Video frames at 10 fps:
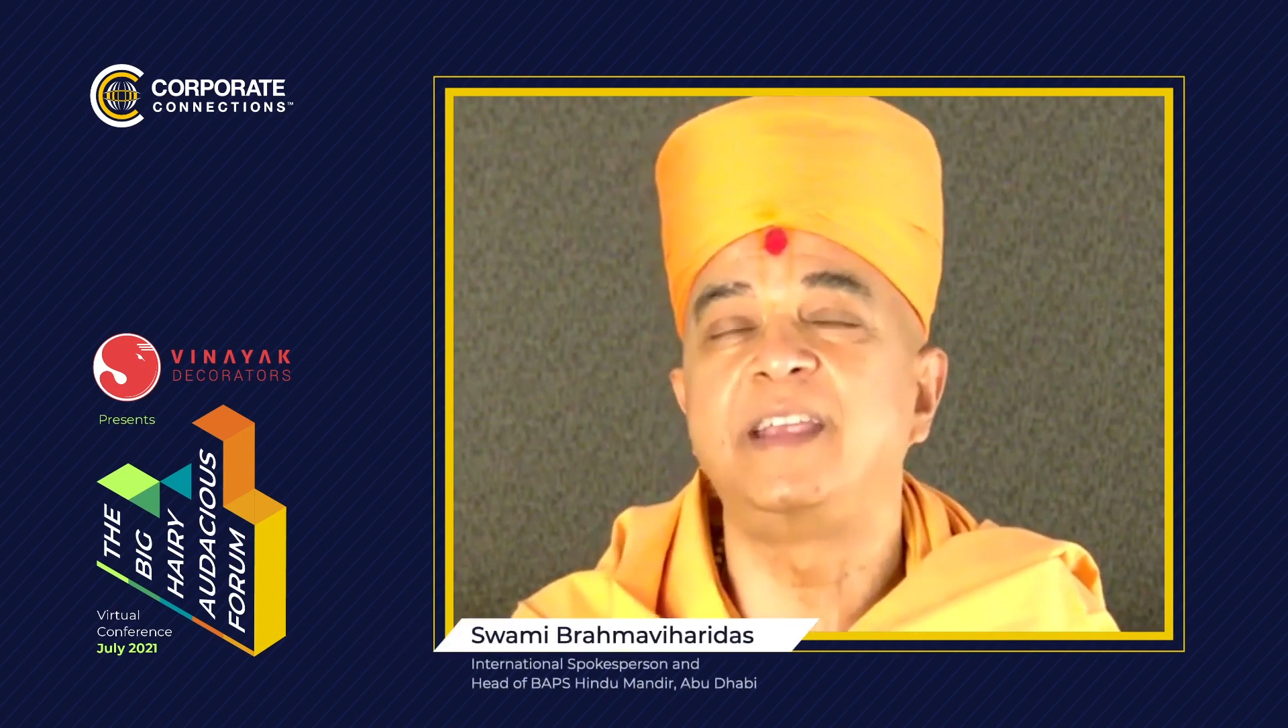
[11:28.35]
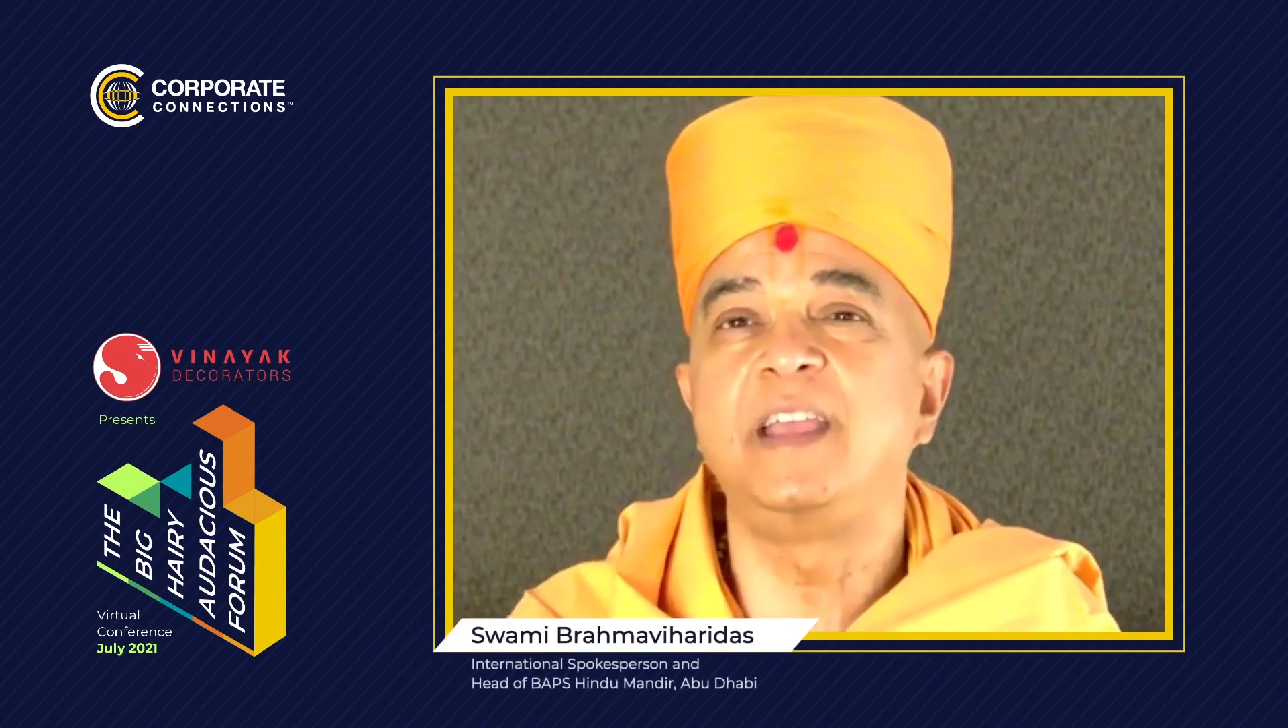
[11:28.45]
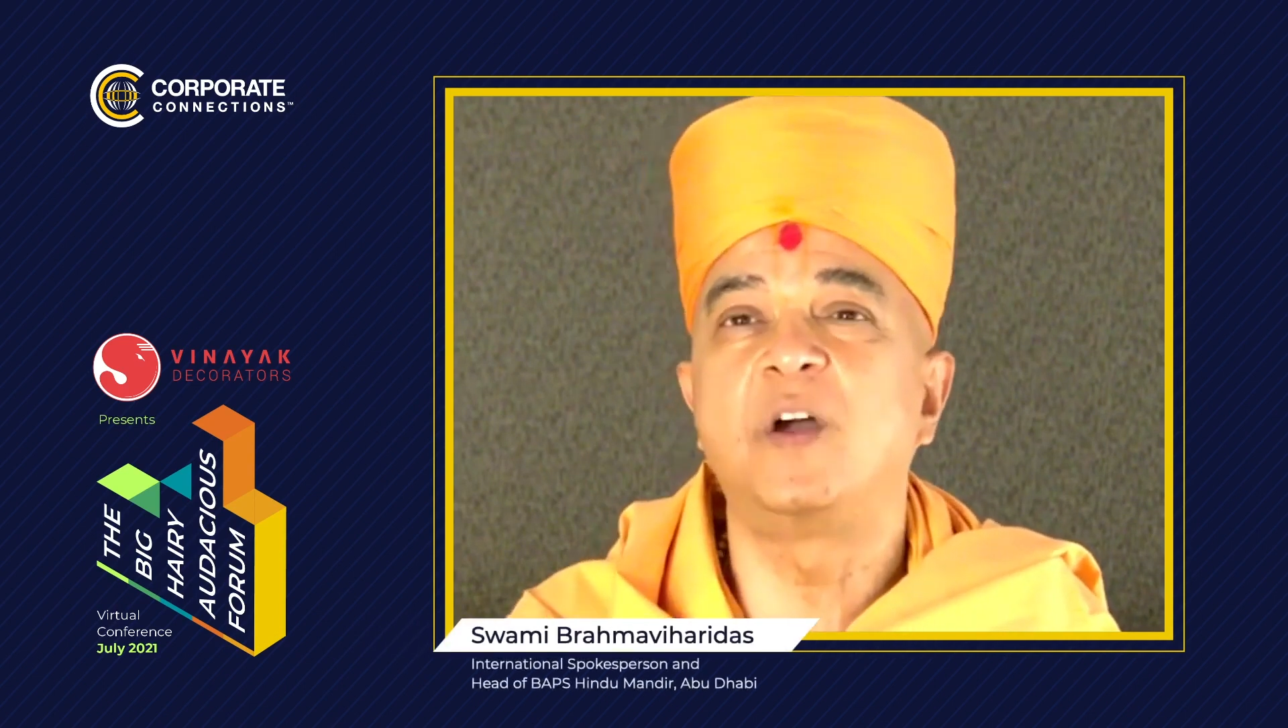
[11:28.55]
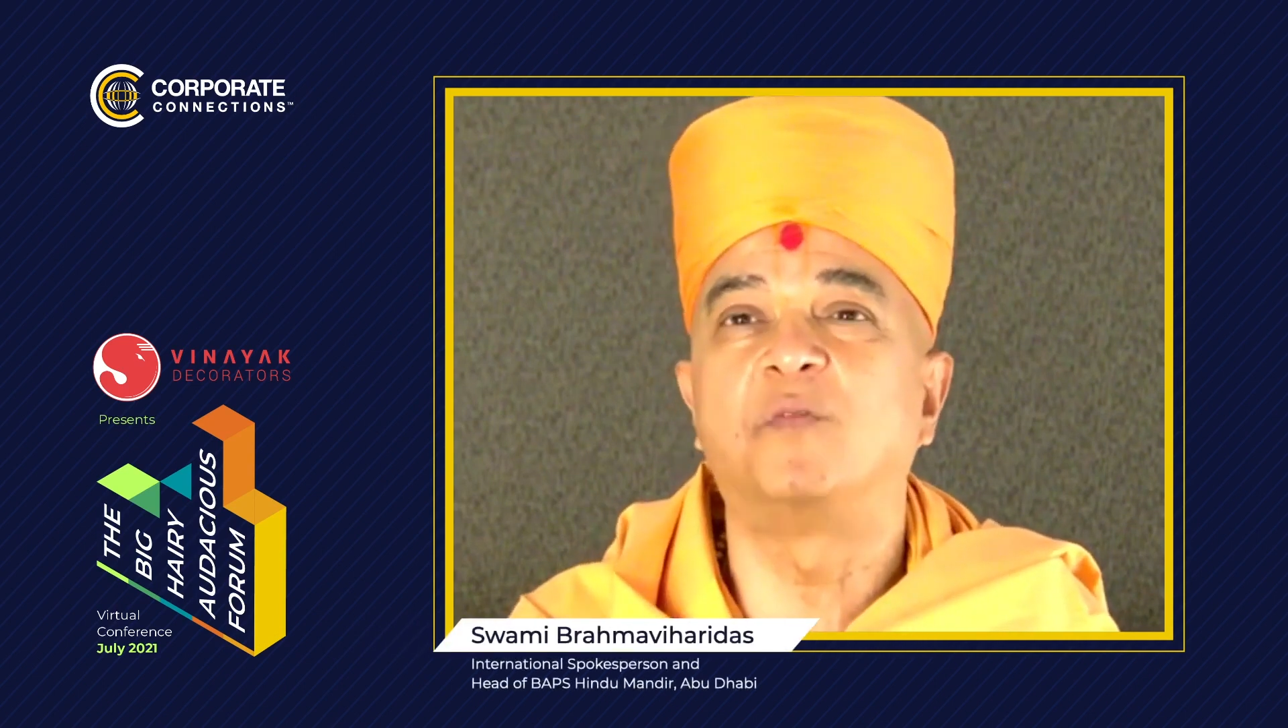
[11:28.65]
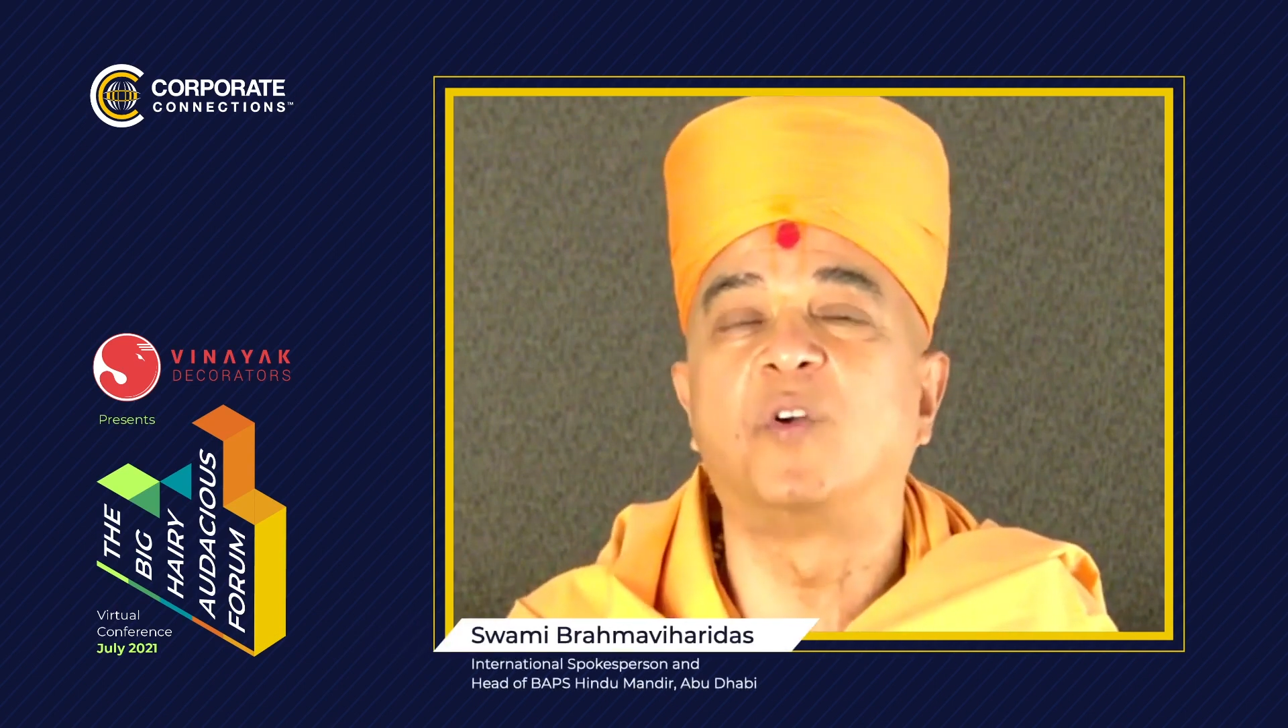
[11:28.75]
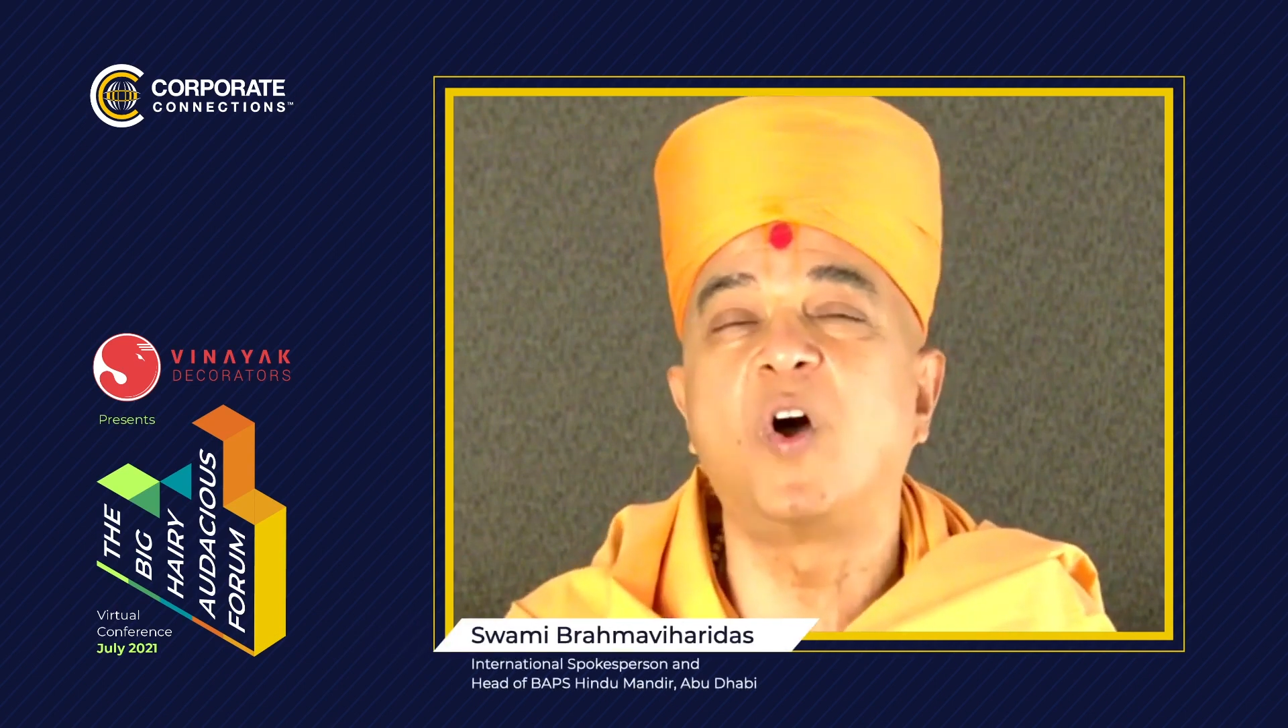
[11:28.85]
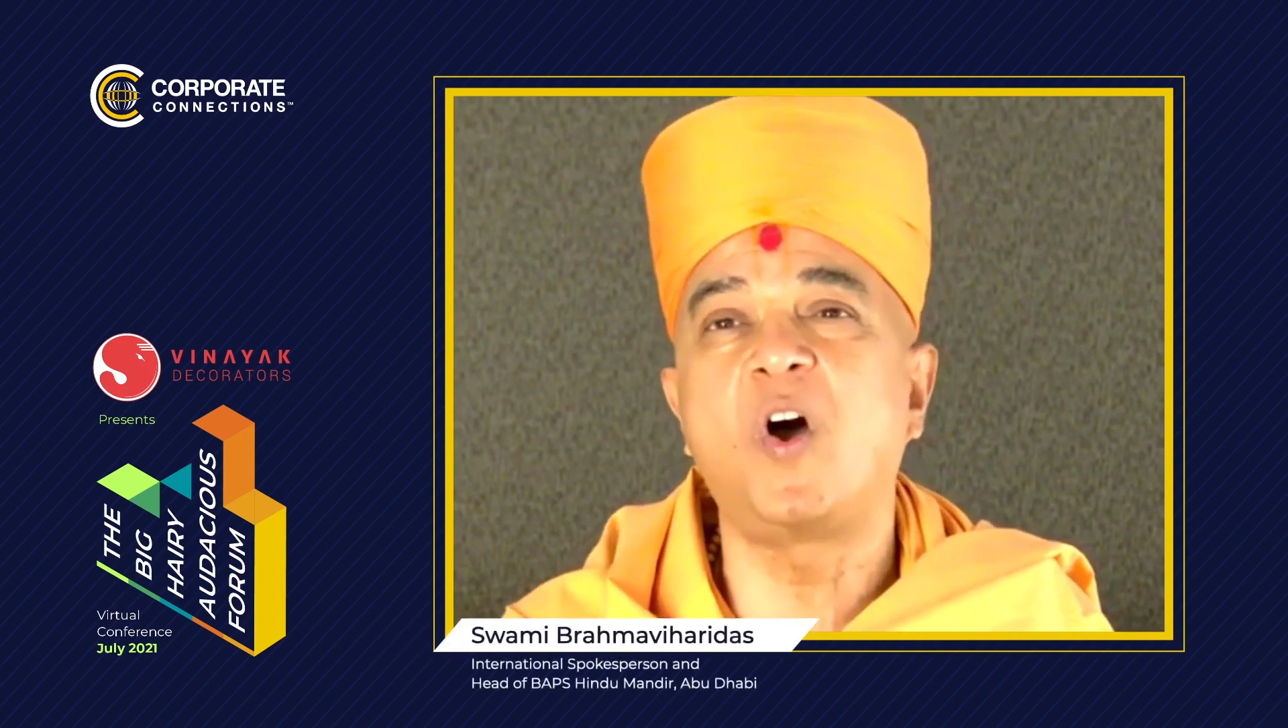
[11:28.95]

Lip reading: idea of